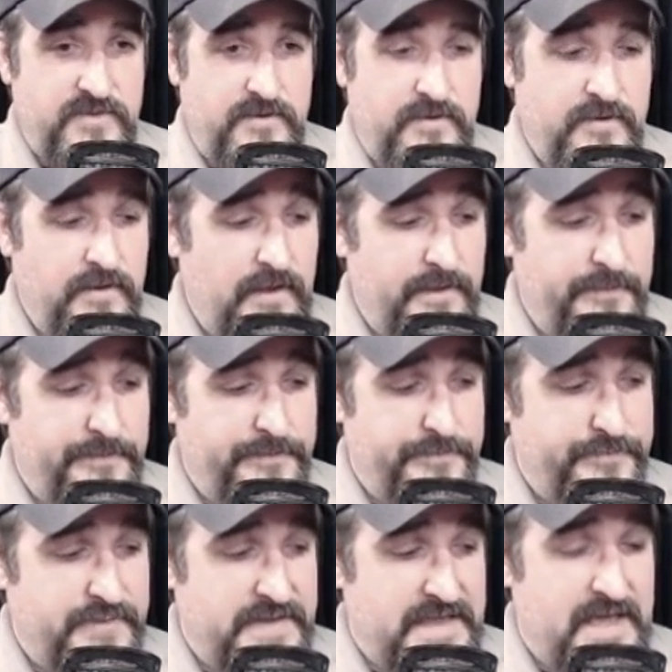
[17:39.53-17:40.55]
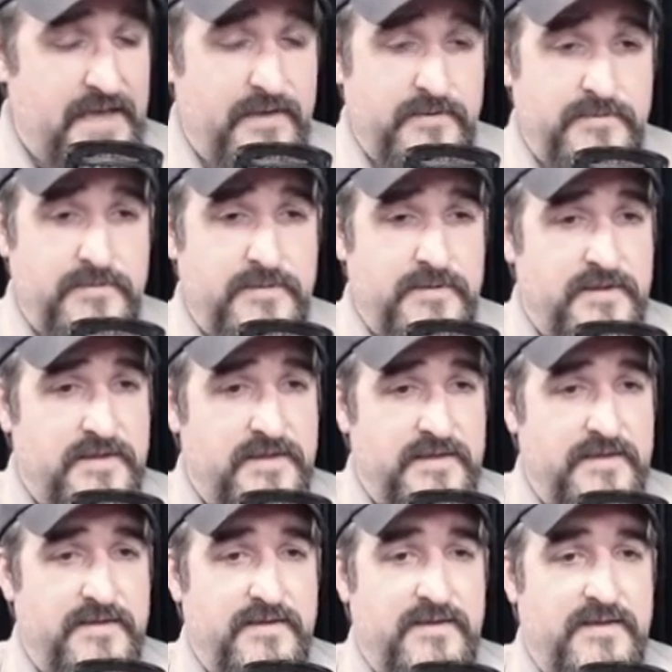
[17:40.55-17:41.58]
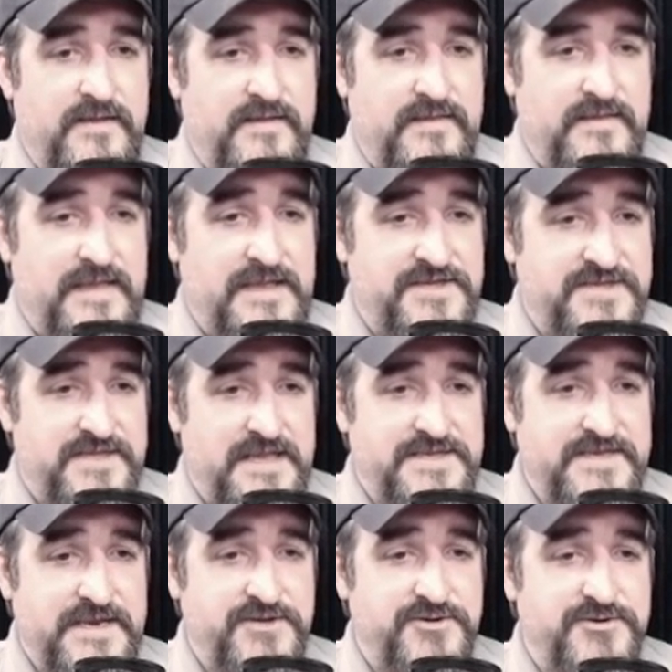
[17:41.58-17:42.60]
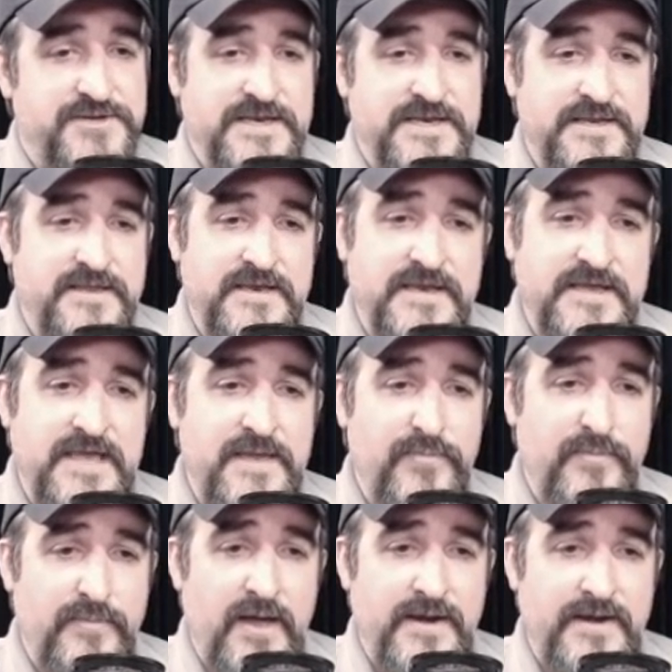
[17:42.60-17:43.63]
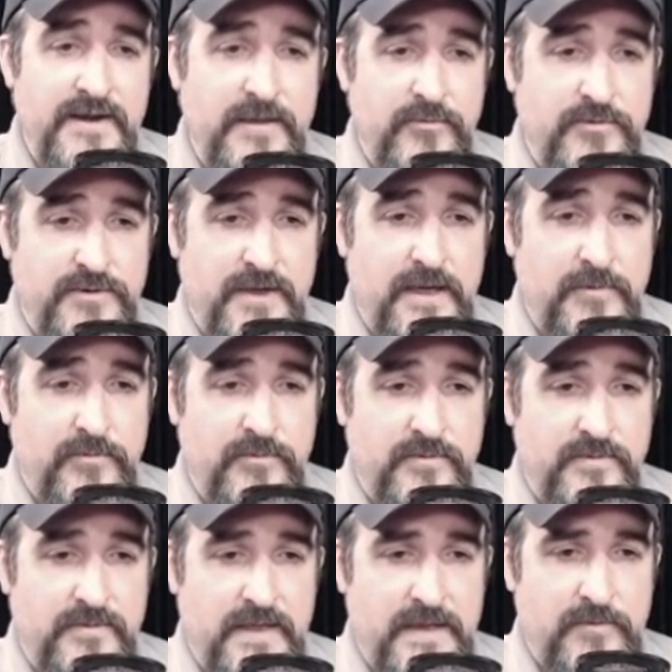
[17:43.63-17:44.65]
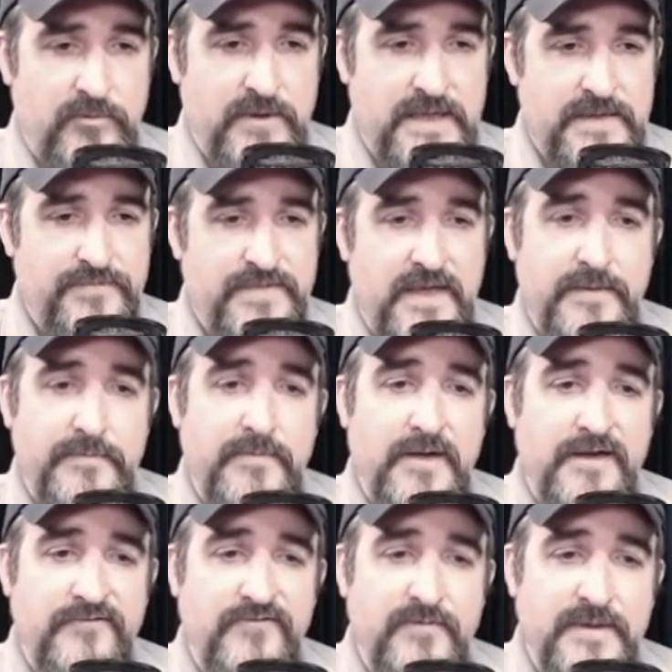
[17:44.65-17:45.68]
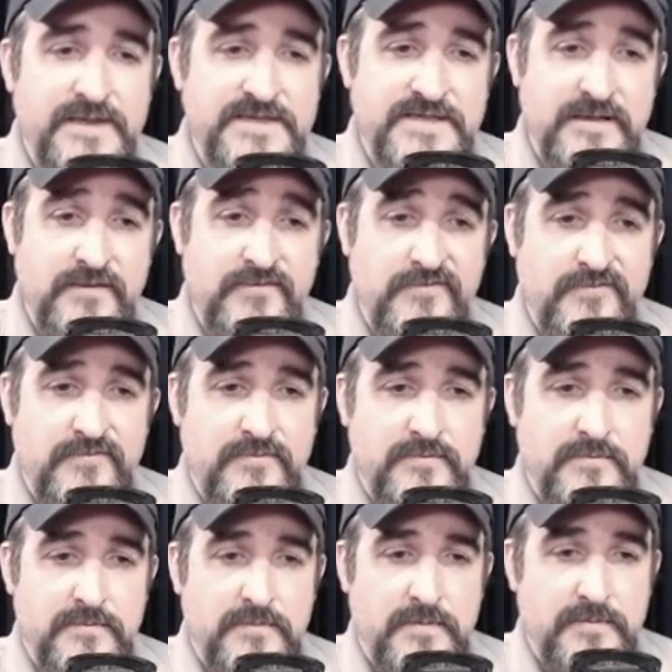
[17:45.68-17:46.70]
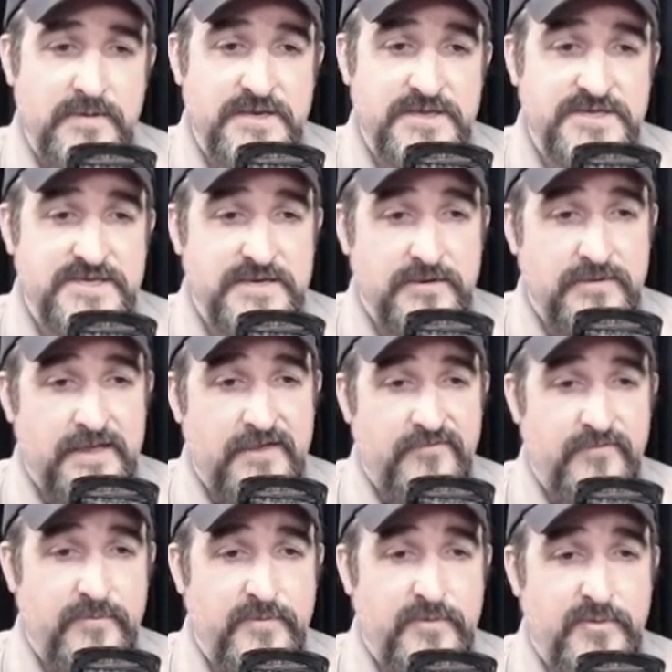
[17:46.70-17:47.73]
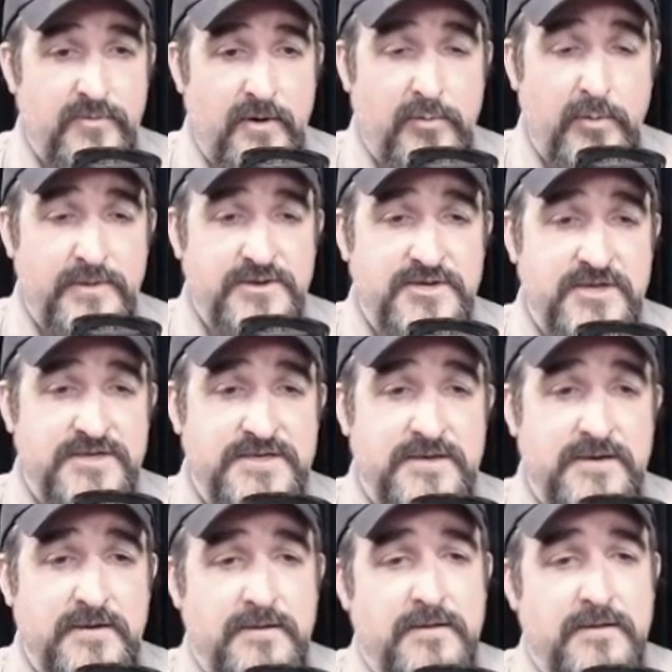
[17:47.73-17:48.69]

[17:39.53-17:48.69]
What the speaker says: But yeah, that's an interesting thing to keep in mind. I will keep that in mind for myself. I'm gonna steal that from you, probably, Justin,